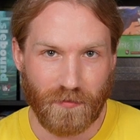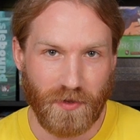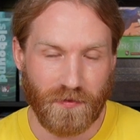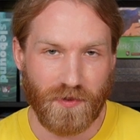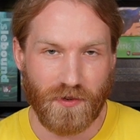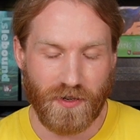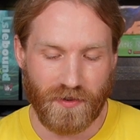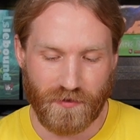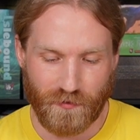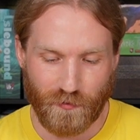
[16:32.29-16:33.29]
But if you could
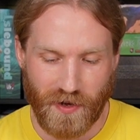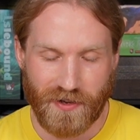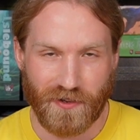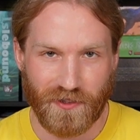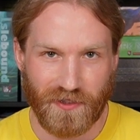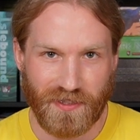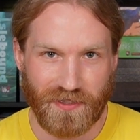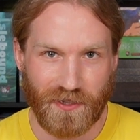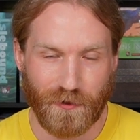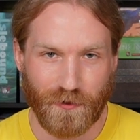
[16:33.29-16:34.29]
regularly
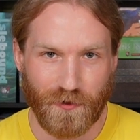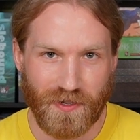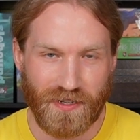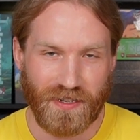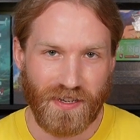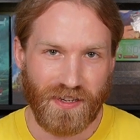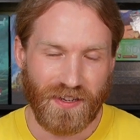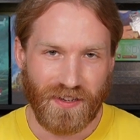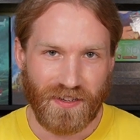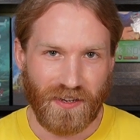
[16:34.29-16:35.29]
sell 3,
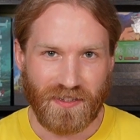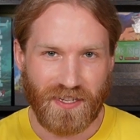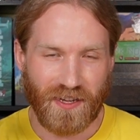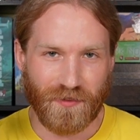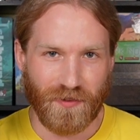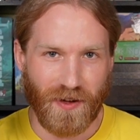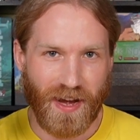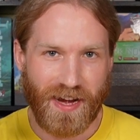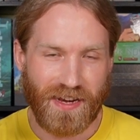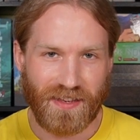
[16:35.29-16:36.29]
you'd sell it for
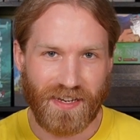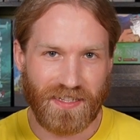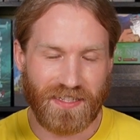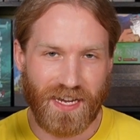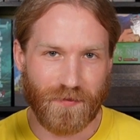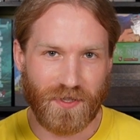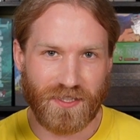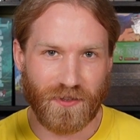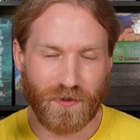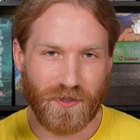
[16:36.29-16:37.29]
8. The next time you
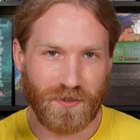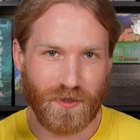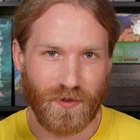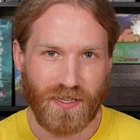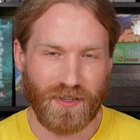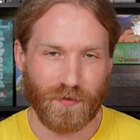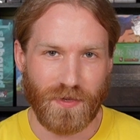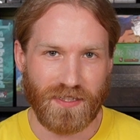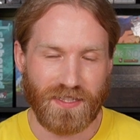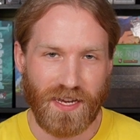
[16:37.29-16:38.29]
sold those 3, there'd
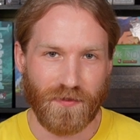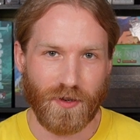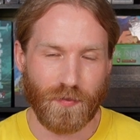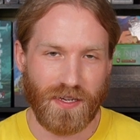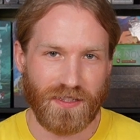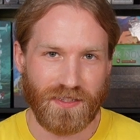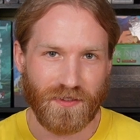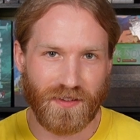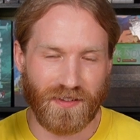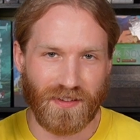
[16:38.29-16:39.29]
be 7 apiece. So
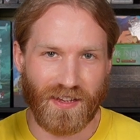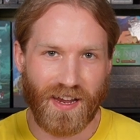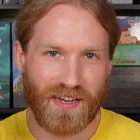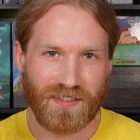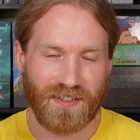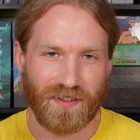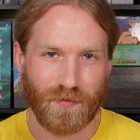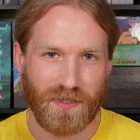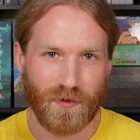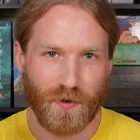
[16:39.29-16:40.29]
the 8's going to
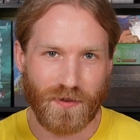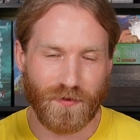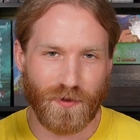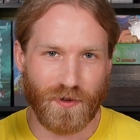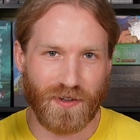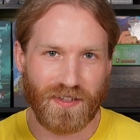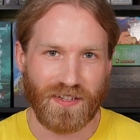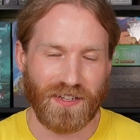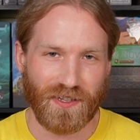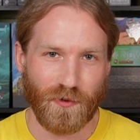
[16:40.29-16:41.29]
be 24, and then
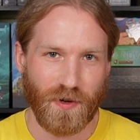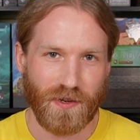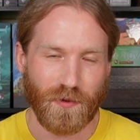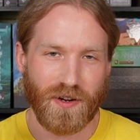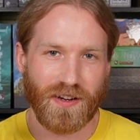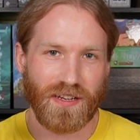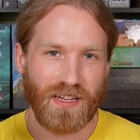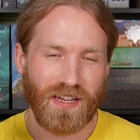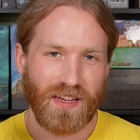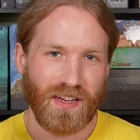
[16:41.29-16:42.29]
you get 21.
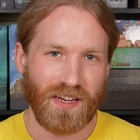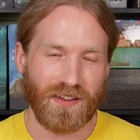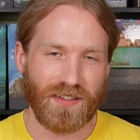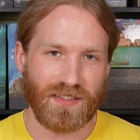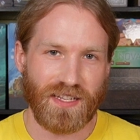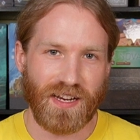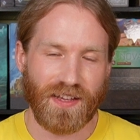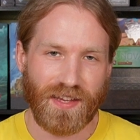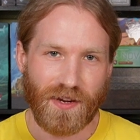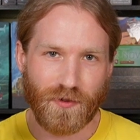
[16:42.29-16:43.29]
And you can see how
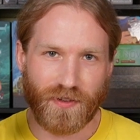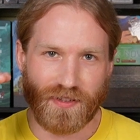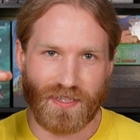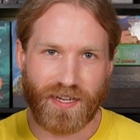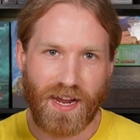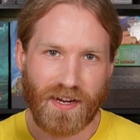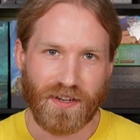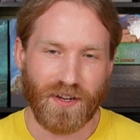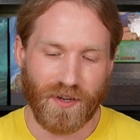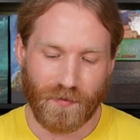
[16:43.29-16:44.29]
that would stack
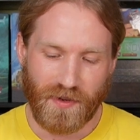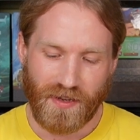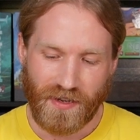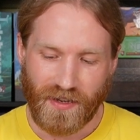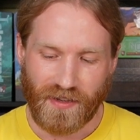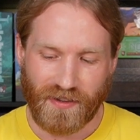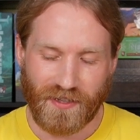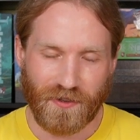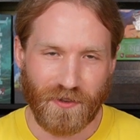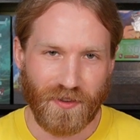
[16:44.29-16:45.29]
up
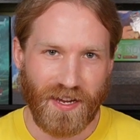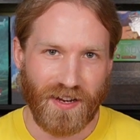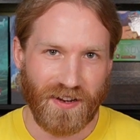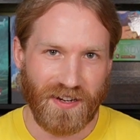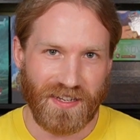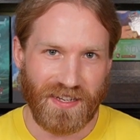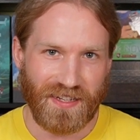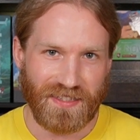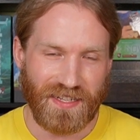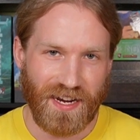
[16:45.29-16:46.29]
until that honey
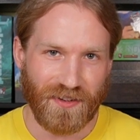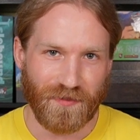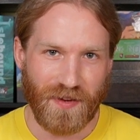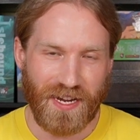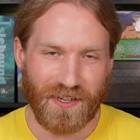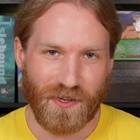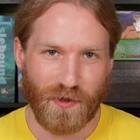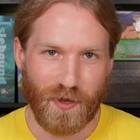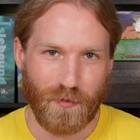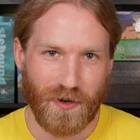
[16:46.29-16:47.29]
gets down in value
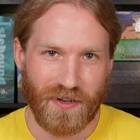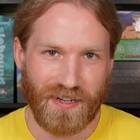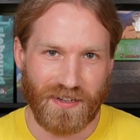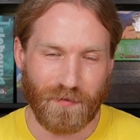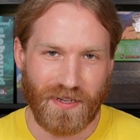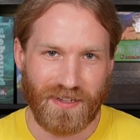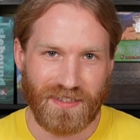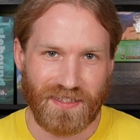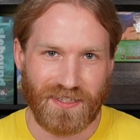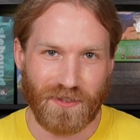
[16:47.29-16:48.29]
in the market,
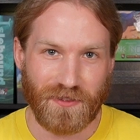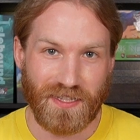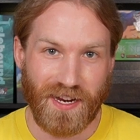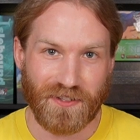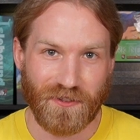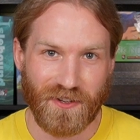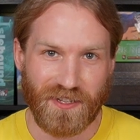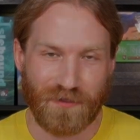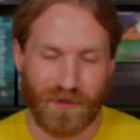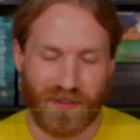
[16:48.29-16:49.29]
because it's so
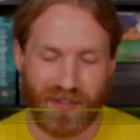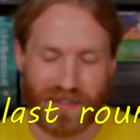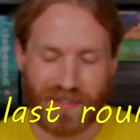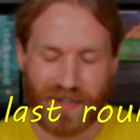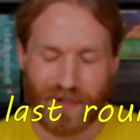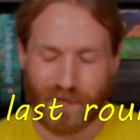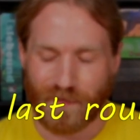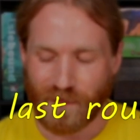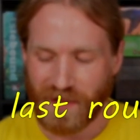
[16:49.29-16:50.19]
saturated with that type.